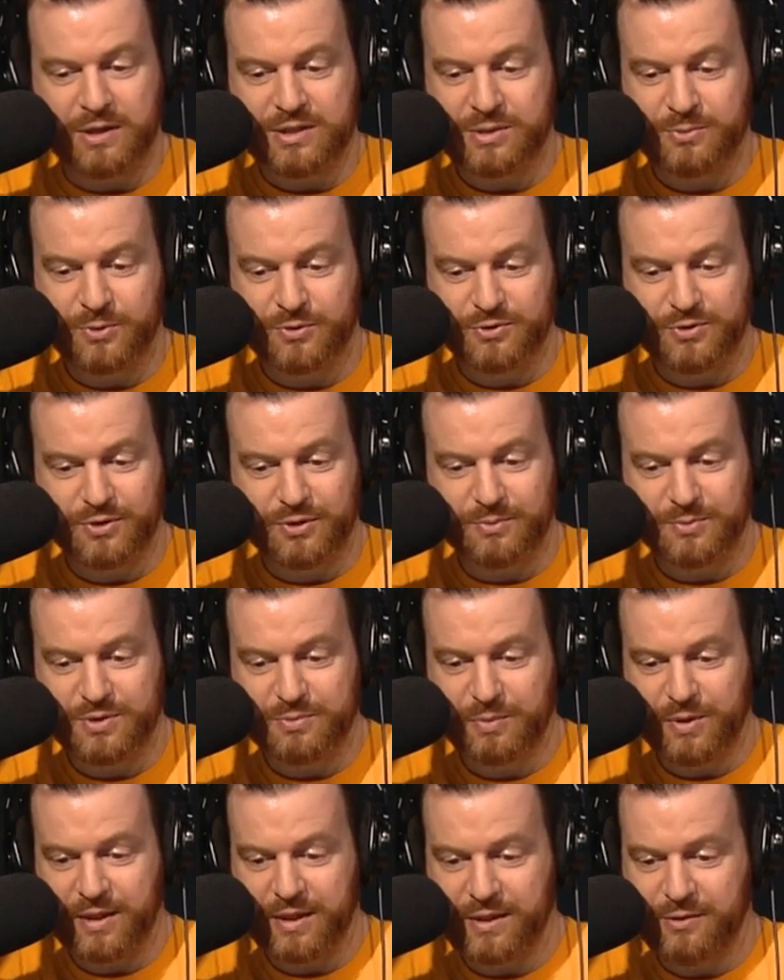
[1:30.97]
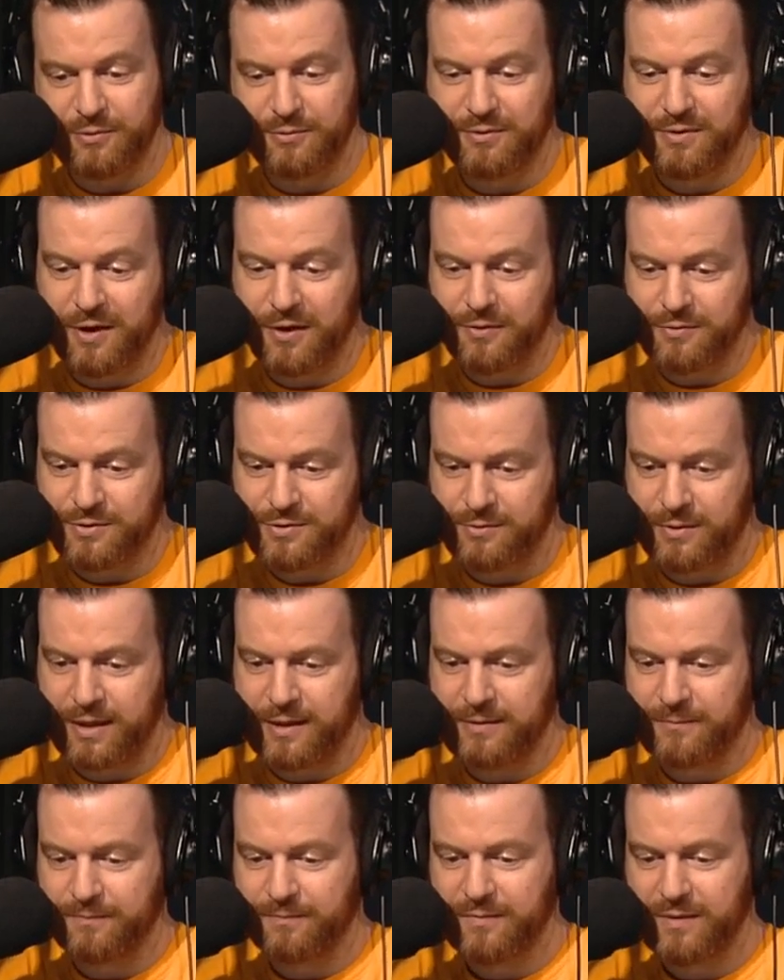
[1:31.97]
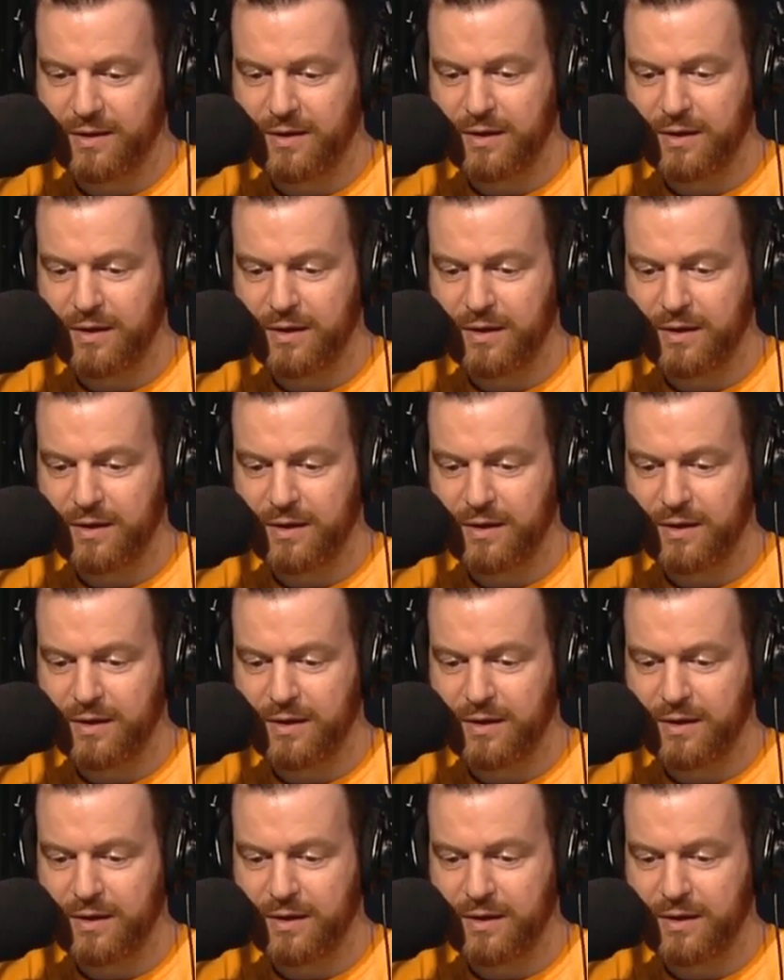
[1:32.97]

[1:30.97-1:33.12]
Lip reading: possible Trump's pick. Who knows, right?